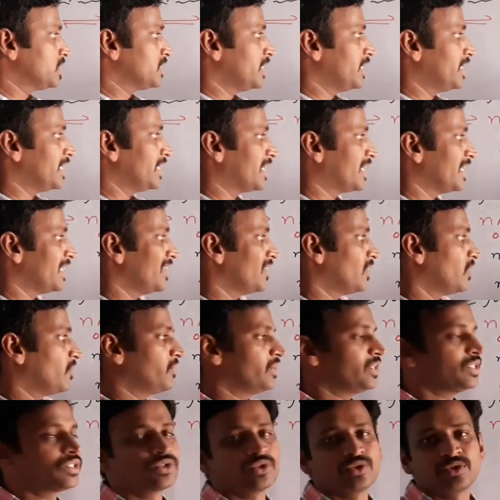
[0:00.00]
is a degree
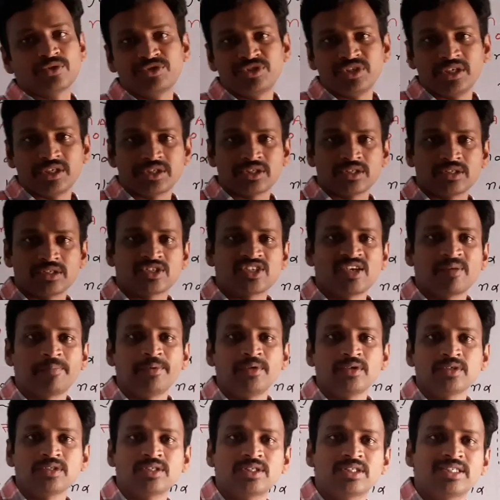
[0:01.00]
of dissociation.
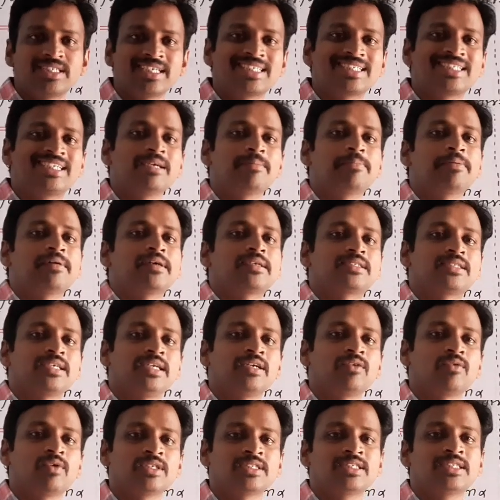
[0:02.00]
Suppose
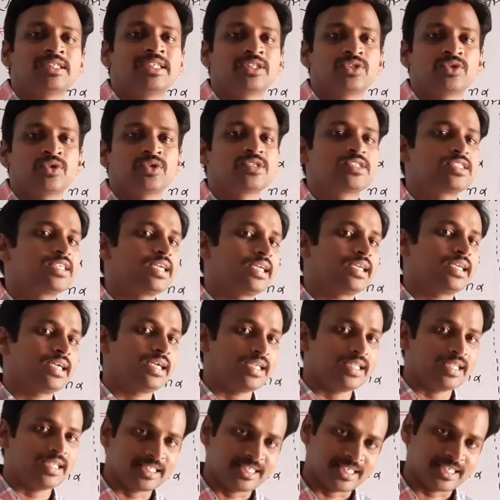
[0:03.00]
60% was
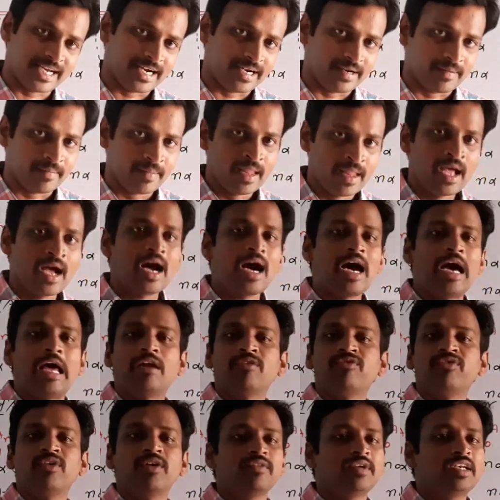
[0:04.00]
dissociated, they said
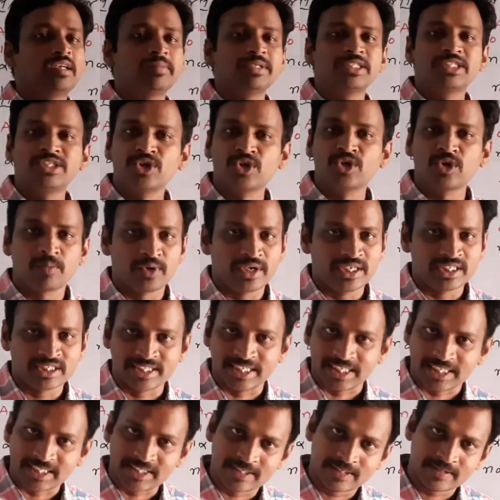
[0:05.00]
alpha will be
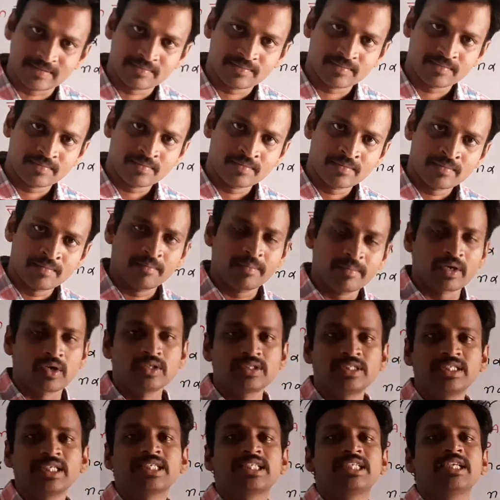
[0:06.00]
0.6
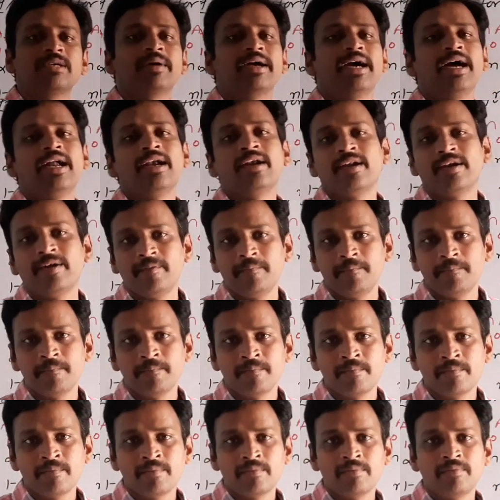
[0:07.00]
because 60 by 100
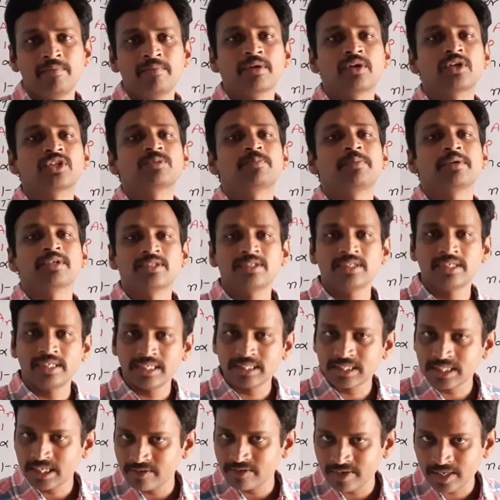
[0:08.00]
because
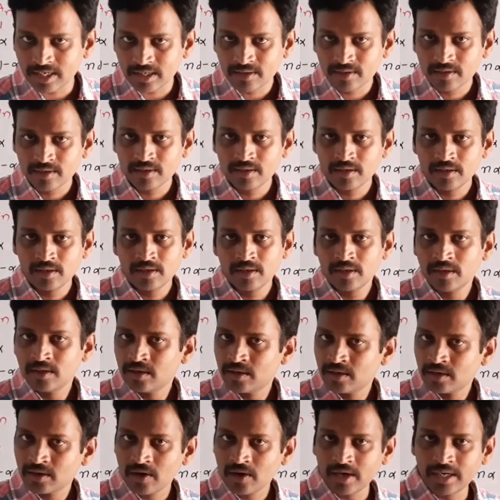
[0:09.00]
percentage given.
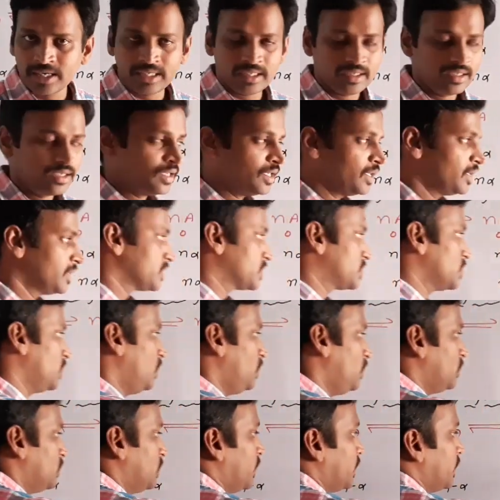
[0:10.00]
Correct?
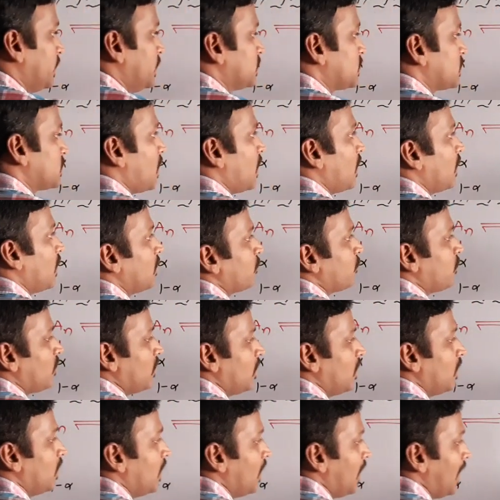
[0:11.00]
So that is
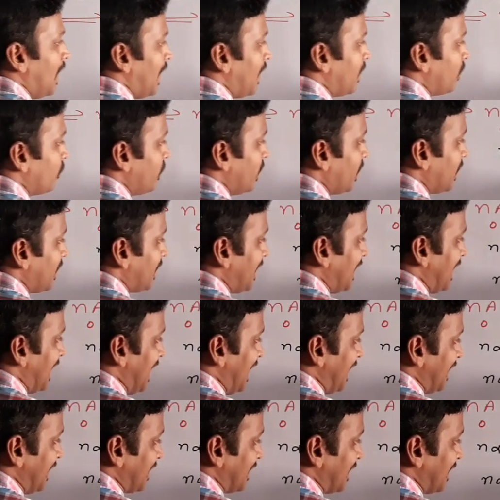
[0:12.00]
alpha. And where
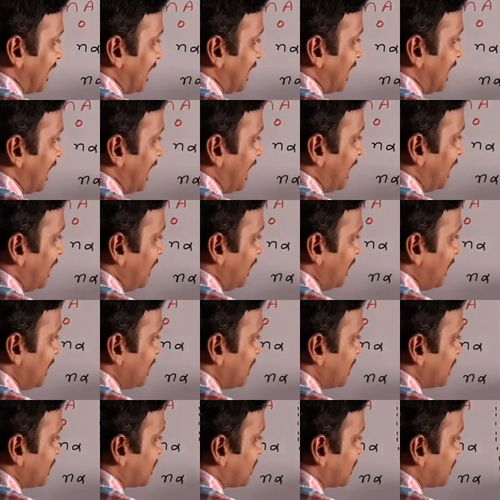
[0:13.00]
N
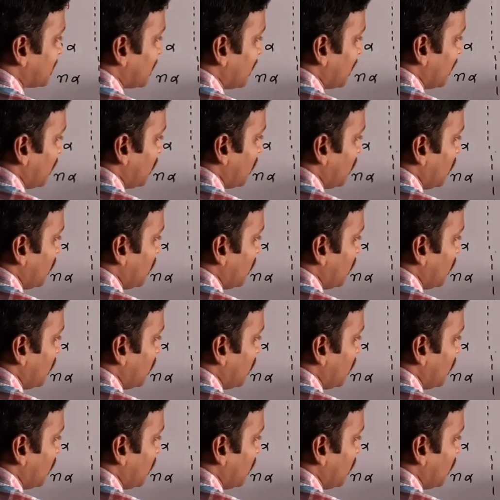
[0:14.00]
is